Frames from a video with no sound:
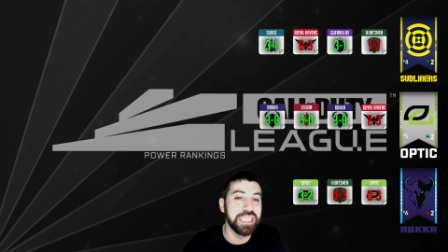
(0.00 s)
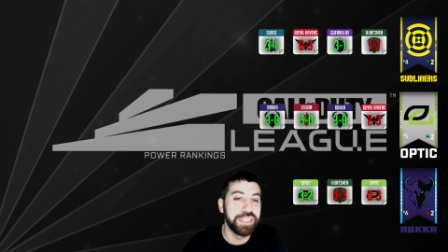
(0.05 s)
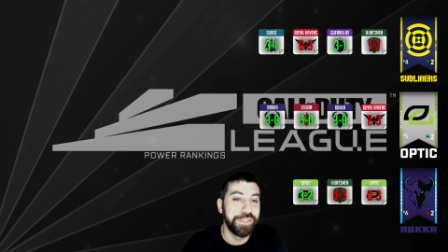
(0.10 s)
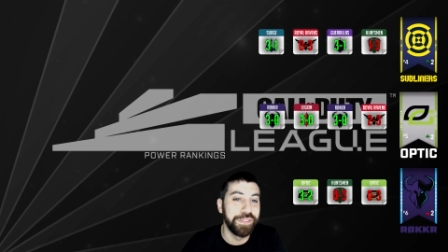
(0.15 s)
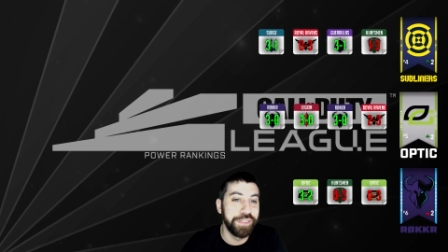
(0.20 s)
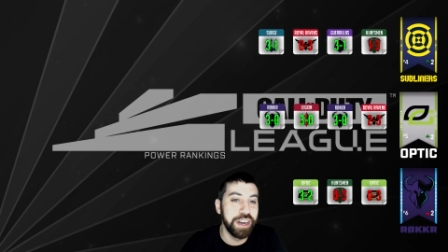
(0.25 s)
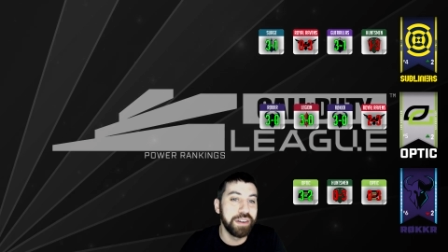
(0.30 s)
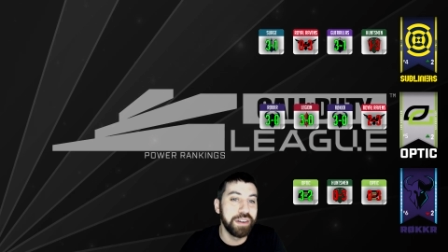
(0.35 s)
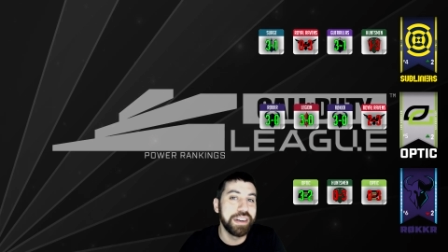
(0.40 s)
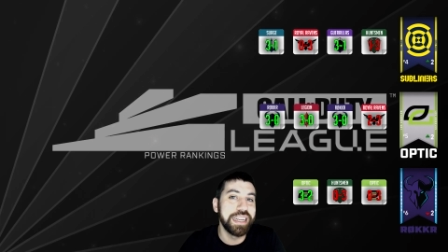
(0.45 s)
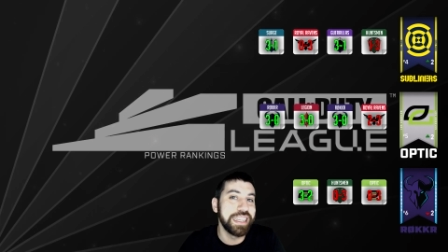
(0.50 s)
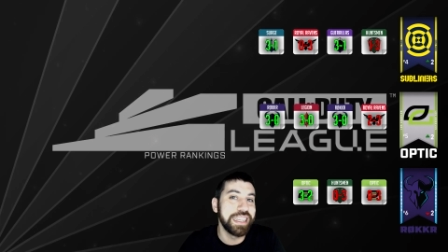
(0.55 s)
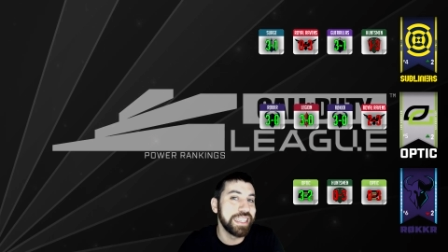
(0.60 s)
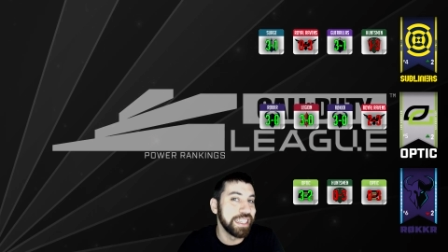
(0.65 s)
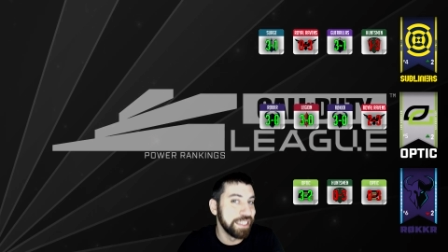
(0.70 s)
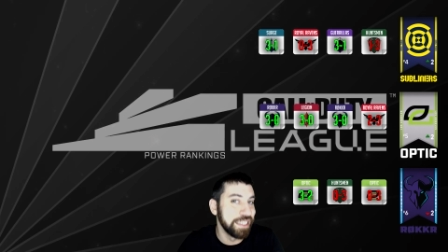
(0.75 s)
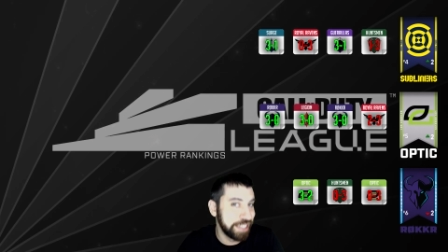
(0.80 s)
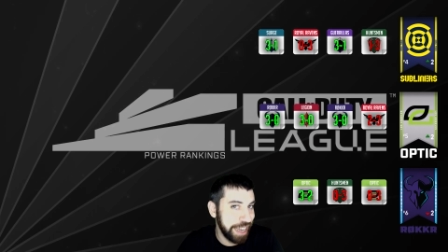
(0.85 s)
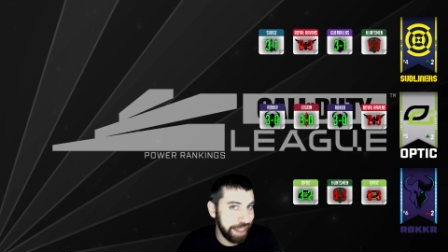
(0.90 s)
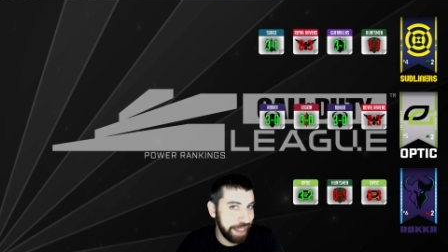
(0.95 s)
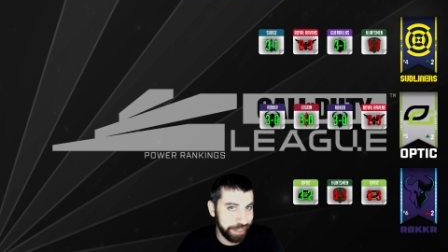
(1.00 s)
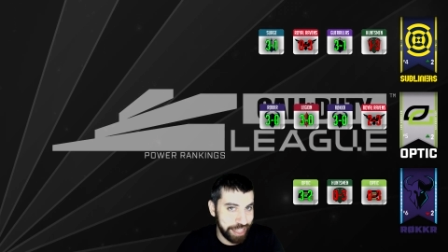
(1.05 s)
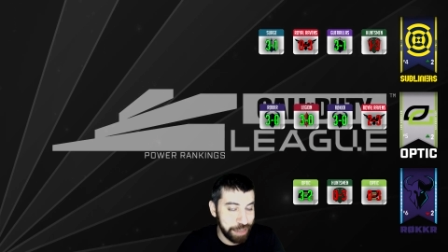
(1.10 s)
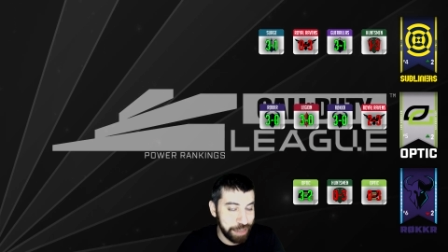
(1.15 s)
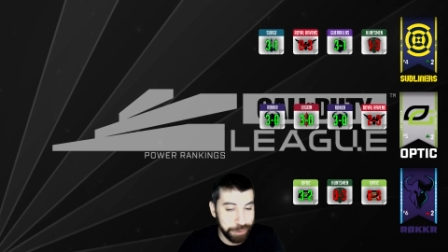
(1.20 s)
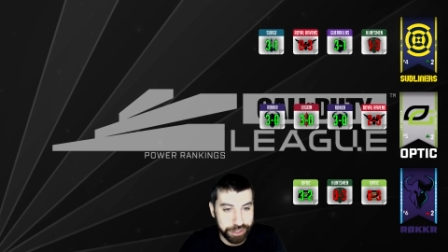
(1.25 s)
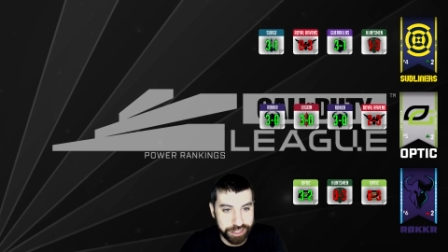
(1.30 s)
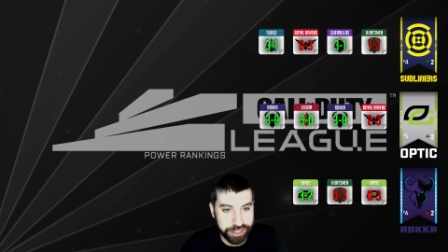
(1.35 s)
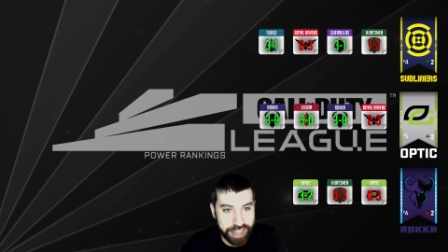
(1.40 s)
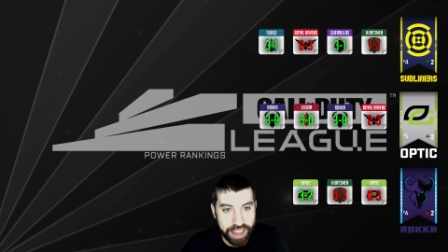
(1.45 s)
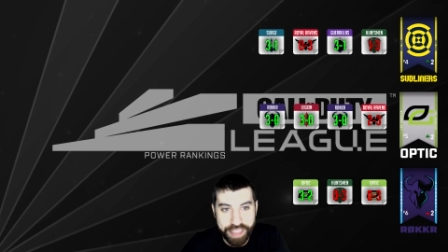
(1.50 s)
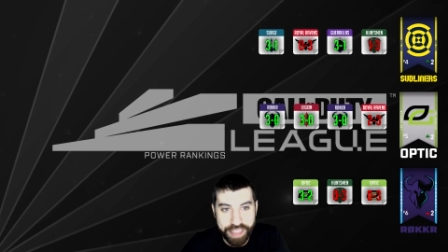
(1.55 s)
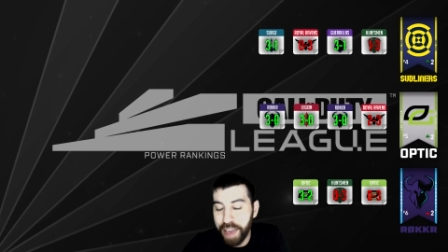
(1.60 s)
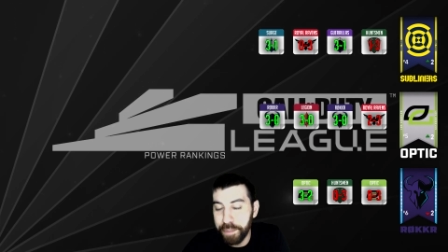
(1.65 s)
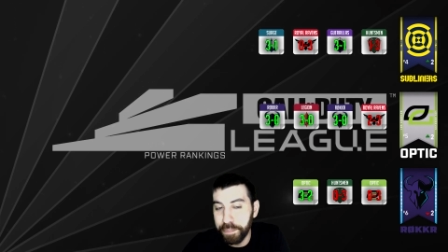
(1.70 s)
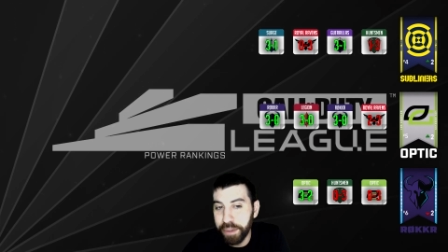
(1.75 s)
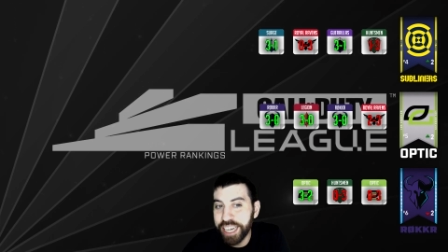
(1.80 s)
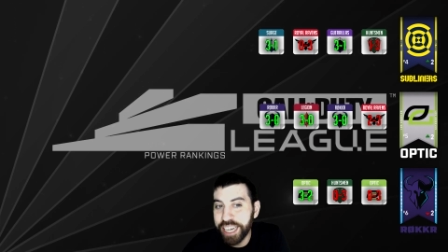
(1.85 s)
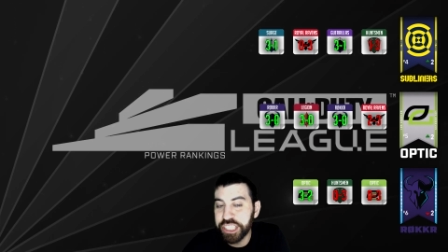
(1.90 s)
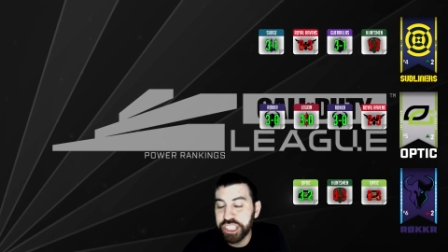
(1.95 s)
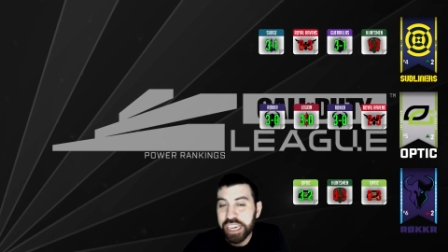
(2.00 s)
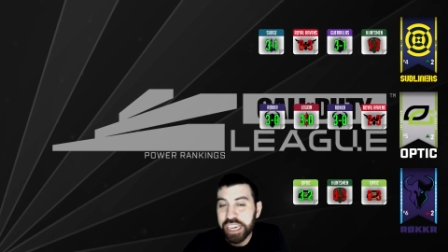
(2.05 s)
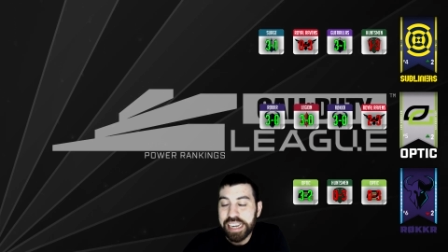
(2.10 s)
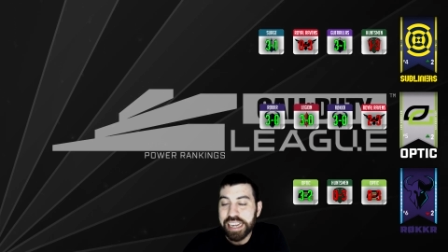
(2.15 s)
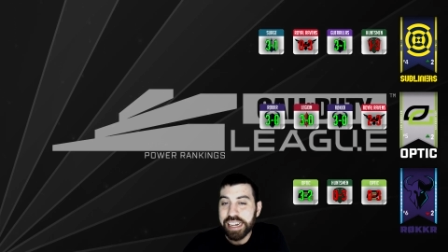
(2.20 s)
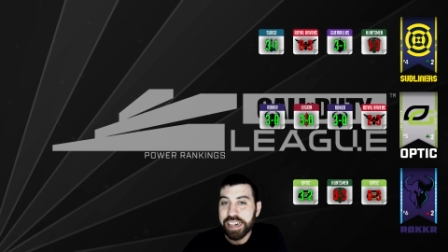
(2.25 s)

very intently. We'll say that much.